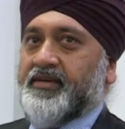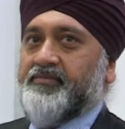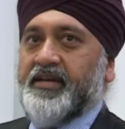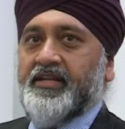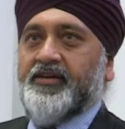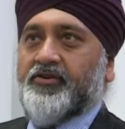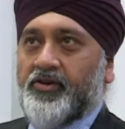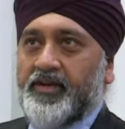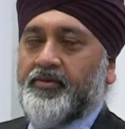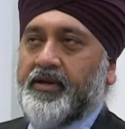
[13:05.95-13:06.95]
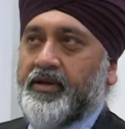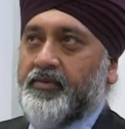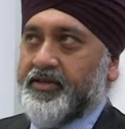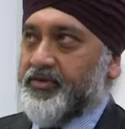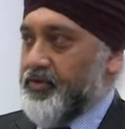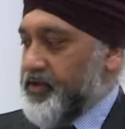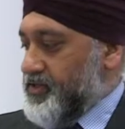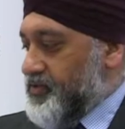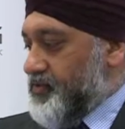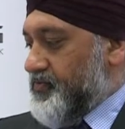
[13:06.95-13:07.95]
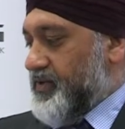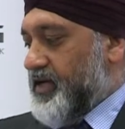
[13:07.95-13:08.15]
and many that already we're talking to.